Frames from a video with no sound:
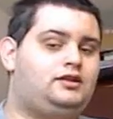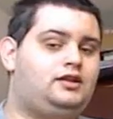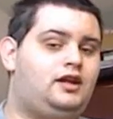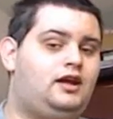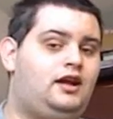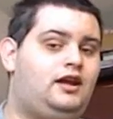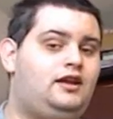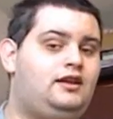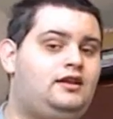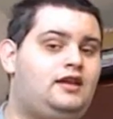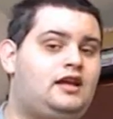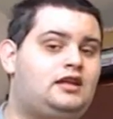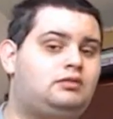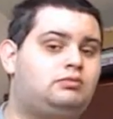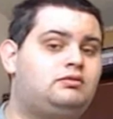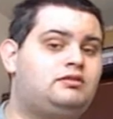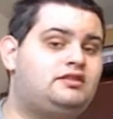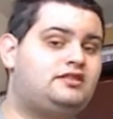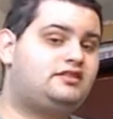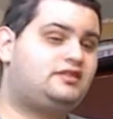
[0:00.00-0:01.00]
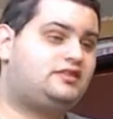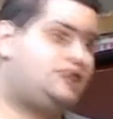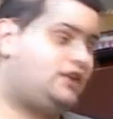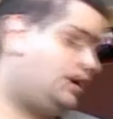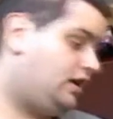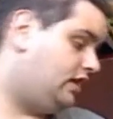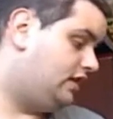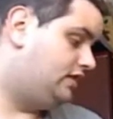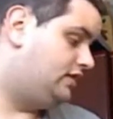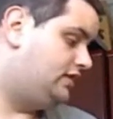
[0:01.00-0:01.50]
And that was
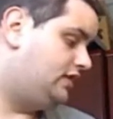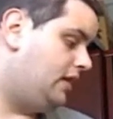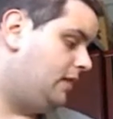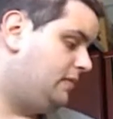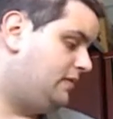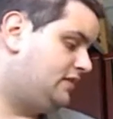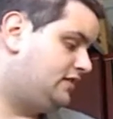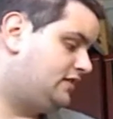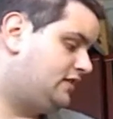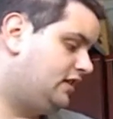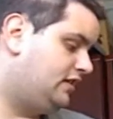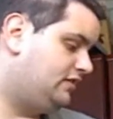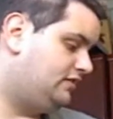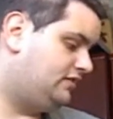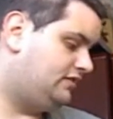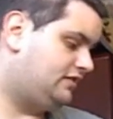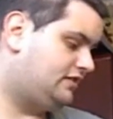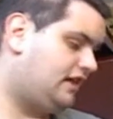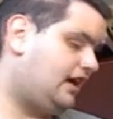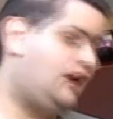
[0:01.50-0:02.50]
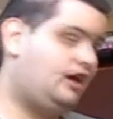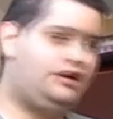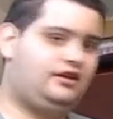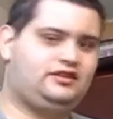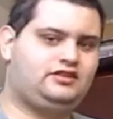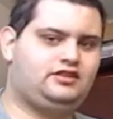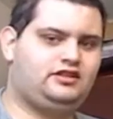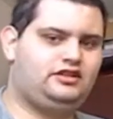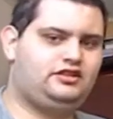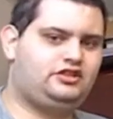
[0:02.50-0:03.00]
Debbie Does
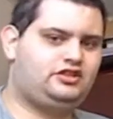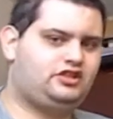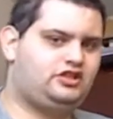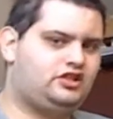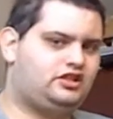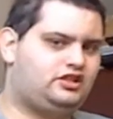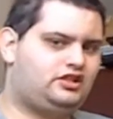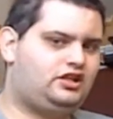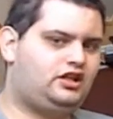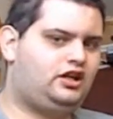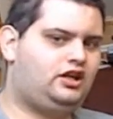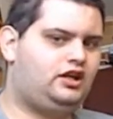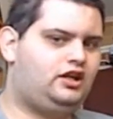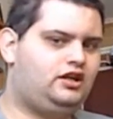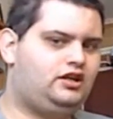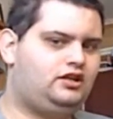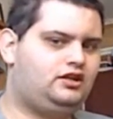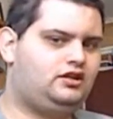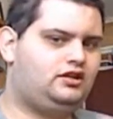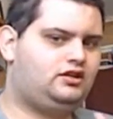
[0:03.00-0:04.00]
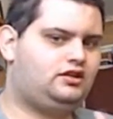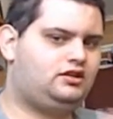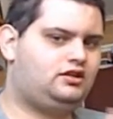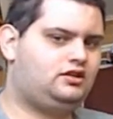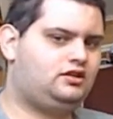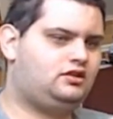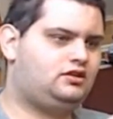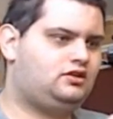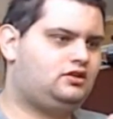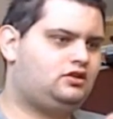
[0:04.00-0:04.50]
Dallas. Let's just
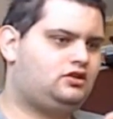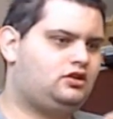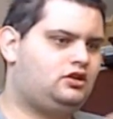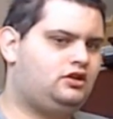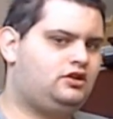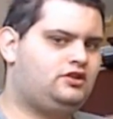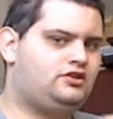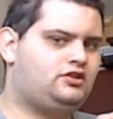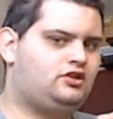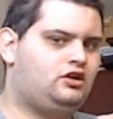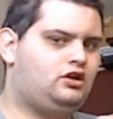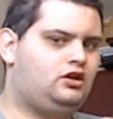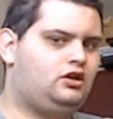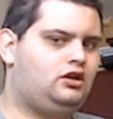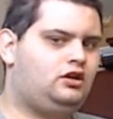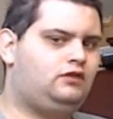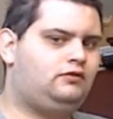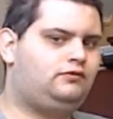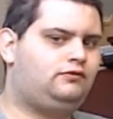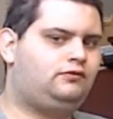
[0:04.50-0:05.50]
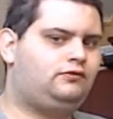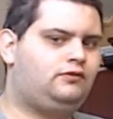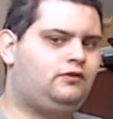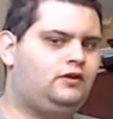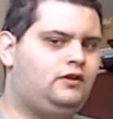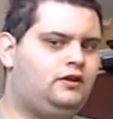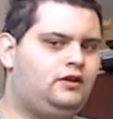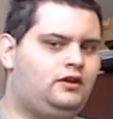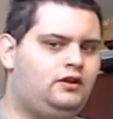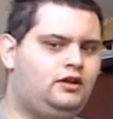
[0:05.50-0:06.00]
turn this off.
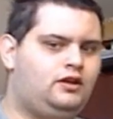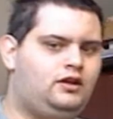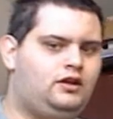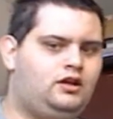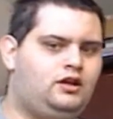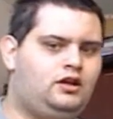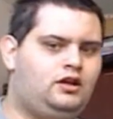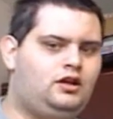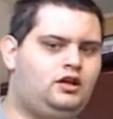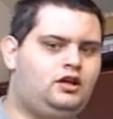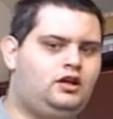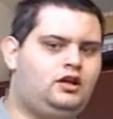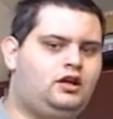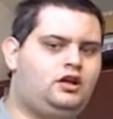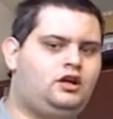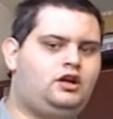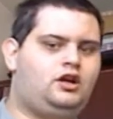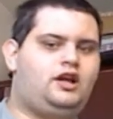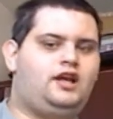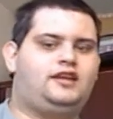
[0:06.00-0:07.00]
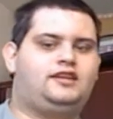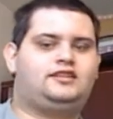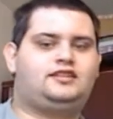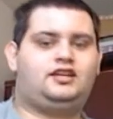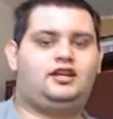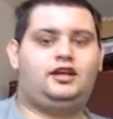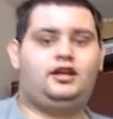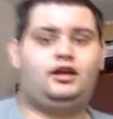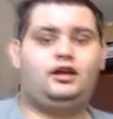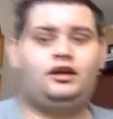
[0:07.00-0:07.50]
Right,
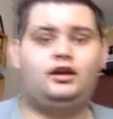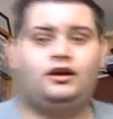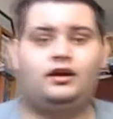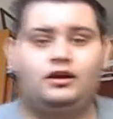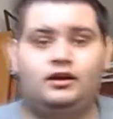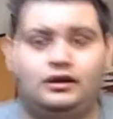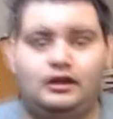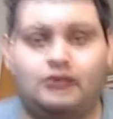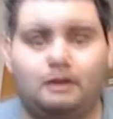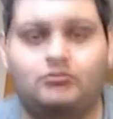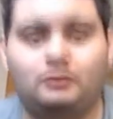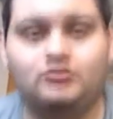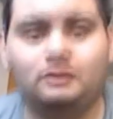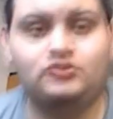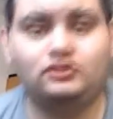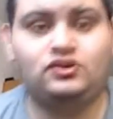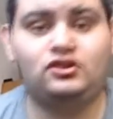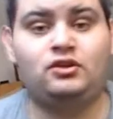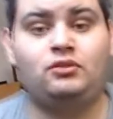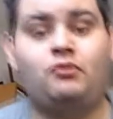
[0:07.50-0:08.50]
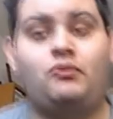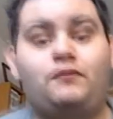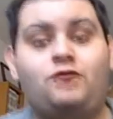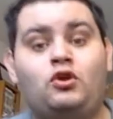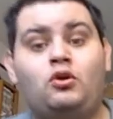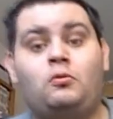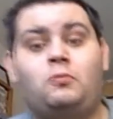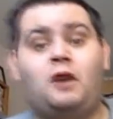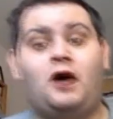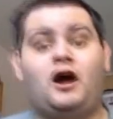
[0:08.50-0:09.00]
now on to the
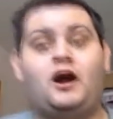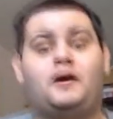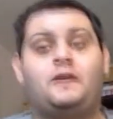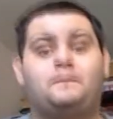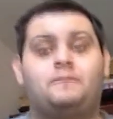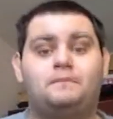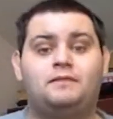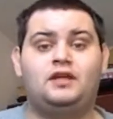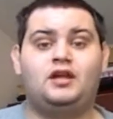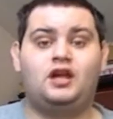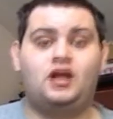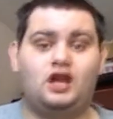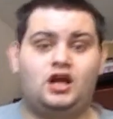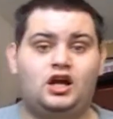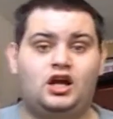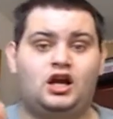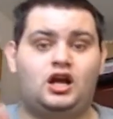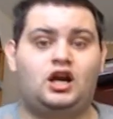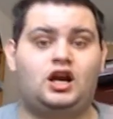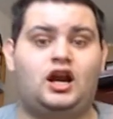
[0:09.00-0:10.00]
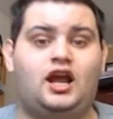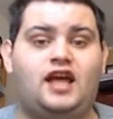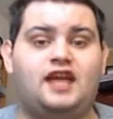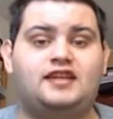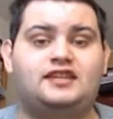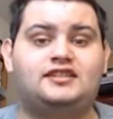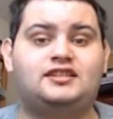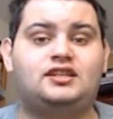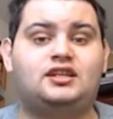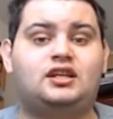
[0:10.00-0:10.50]
review part. Right,
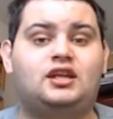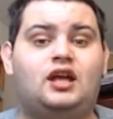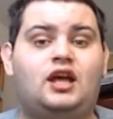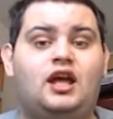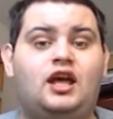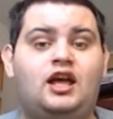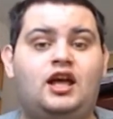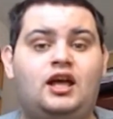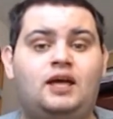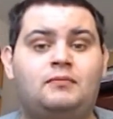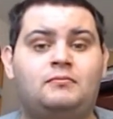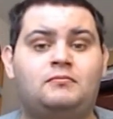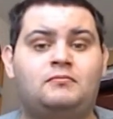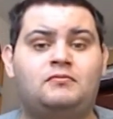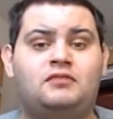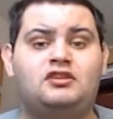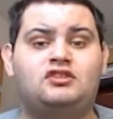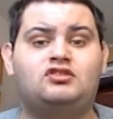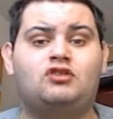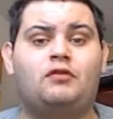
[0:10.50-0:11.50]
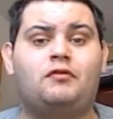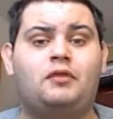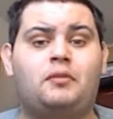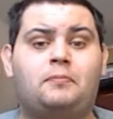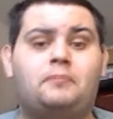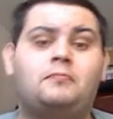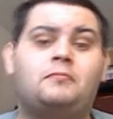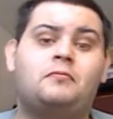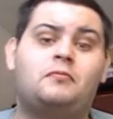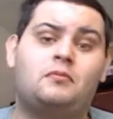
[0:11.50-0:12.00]
let's go over
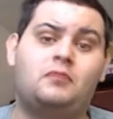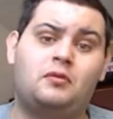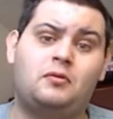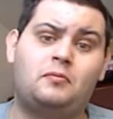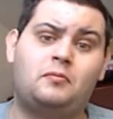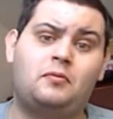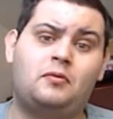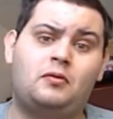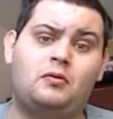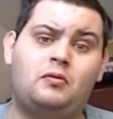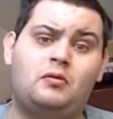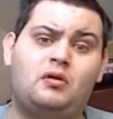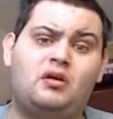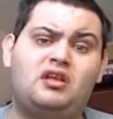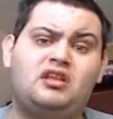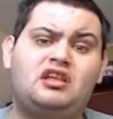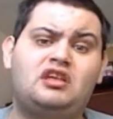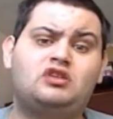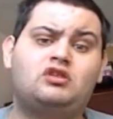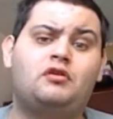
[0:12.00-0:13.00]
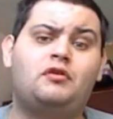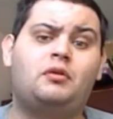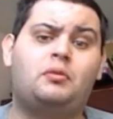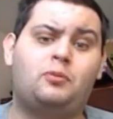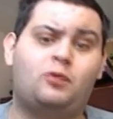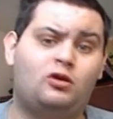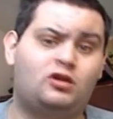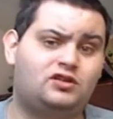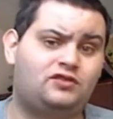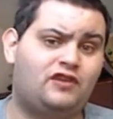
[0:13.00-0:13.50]
the
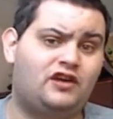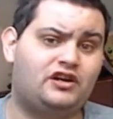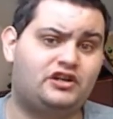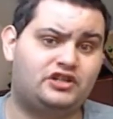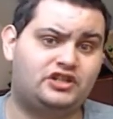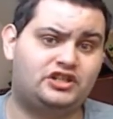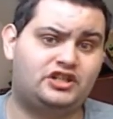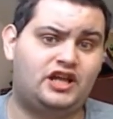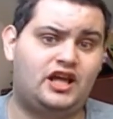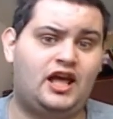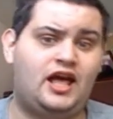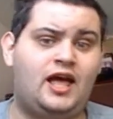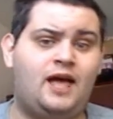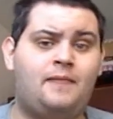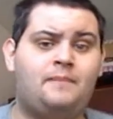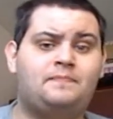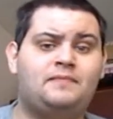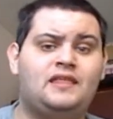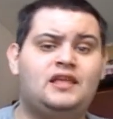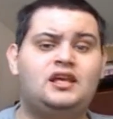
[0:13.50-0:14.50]
pros first. Well,